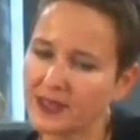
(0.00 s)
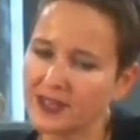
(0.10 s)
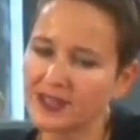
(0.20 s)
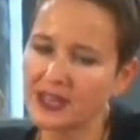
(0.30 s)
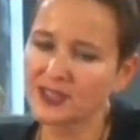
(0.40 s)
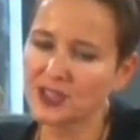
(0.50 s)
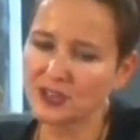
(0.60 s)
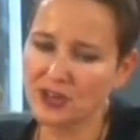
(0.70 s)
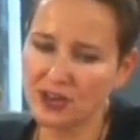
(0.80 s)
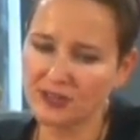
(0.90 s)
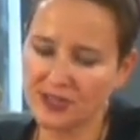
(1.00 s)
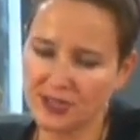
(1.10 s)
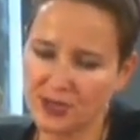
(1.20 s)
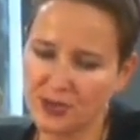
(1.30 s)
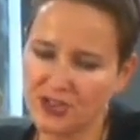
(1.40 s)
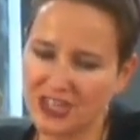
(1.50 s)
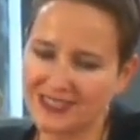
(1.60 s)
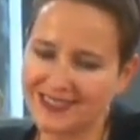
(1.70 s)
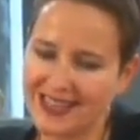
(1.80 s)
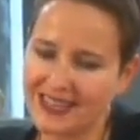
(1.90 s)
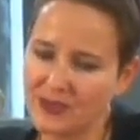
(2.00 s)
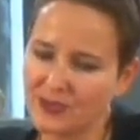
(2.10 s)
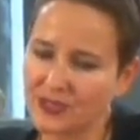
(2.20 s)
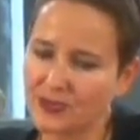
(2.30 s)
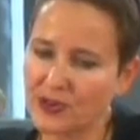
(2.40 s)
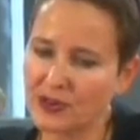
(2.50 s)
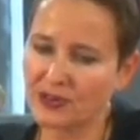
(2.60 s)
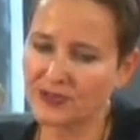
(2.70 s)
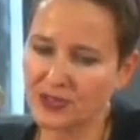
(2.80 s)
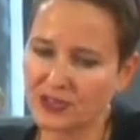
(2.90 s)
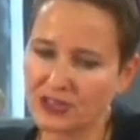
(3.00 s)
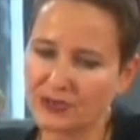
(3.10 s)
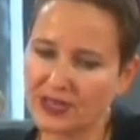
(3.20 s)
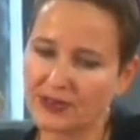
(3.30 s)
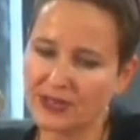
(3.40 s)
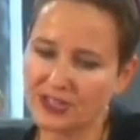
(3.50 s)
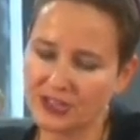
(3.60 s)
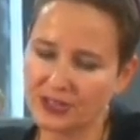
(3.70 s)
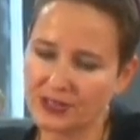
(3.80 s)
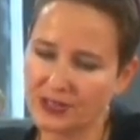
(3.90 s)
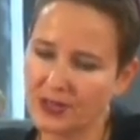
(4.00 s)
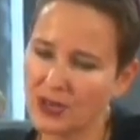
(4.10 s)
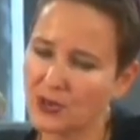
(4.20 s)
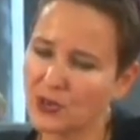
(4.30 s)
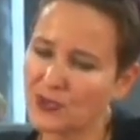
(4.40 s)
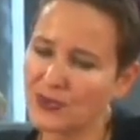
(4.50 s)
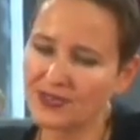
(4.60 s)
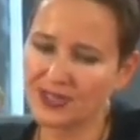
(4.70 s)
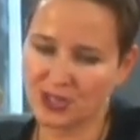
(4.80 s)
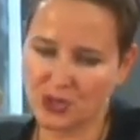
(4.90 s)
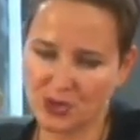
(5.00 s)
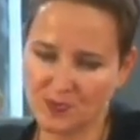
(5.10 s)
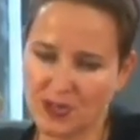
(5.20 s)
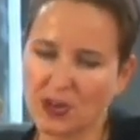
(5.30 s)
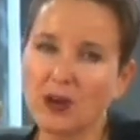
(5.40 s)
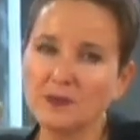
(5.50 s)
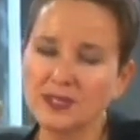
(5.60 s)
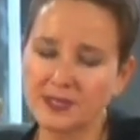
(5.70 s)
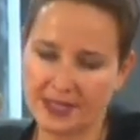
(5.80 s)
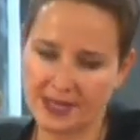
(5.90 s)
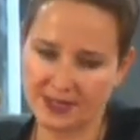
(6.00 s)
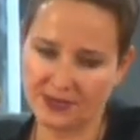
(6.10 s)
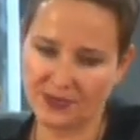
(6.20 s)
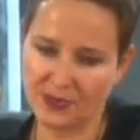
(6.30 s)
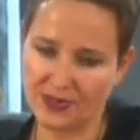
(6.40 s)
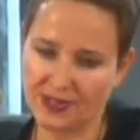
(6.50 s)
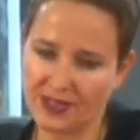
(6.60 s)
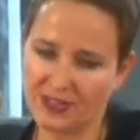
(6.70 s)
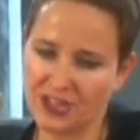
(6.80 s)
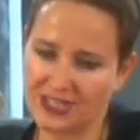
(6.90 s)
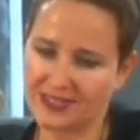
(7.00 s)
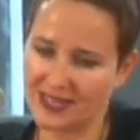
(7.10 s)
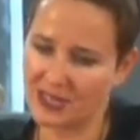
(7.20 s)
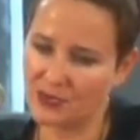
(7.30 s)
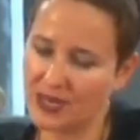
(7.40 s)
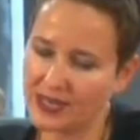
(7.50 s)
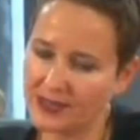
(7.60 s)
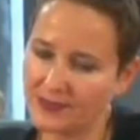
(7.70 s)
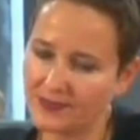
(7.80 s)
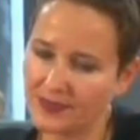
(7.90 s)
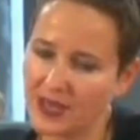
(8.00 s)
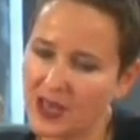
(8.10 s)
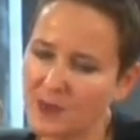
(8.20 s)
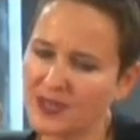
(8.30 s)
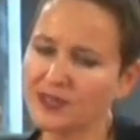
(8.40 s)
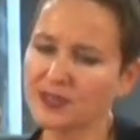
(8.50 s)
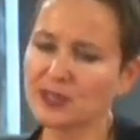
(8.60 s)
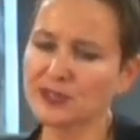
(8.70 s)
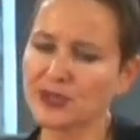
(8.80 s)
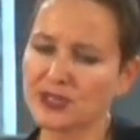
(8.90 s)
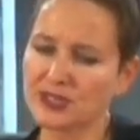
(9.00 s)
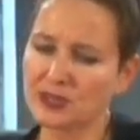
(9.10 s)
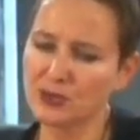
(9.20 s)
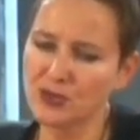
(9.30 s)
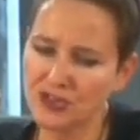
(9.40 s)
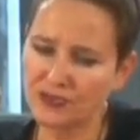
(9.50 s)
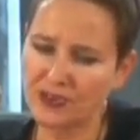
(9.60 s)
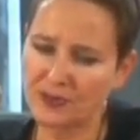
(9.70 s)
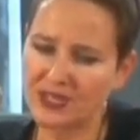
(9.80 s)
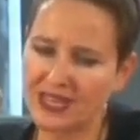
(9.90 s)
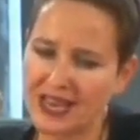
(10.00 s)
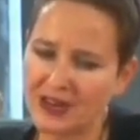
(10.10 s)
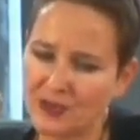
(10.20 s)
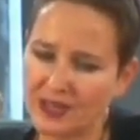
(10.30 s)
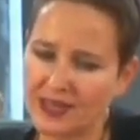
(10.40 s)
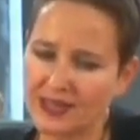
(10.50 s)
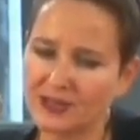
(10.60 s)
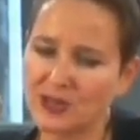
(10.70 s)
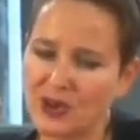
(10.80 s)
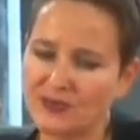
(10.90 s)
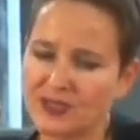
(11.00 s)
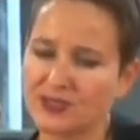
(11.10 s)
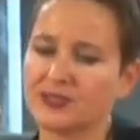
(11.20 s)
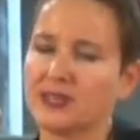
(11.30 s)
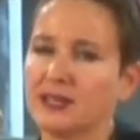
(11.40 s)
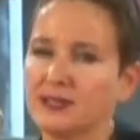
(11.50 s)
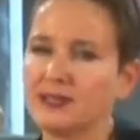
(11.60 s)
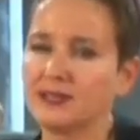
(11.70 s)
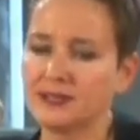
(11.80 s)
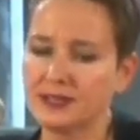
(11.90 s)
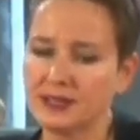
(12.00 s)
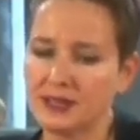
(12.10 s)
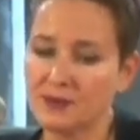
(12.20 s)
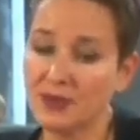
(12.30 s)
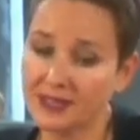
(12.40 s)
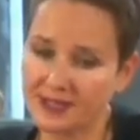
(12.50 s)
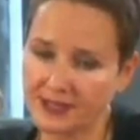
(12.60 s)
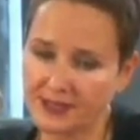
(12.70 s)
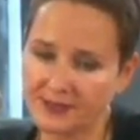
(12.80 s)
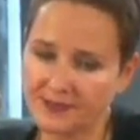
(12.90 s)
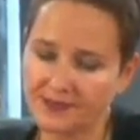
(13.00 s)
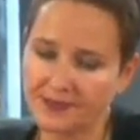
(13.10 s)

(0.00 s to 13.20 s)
it does not constitute just any withdrawal of social recognition, nor one that could be compensated for in just any way, but it is also exclusion from the aggregate of a society's abilities.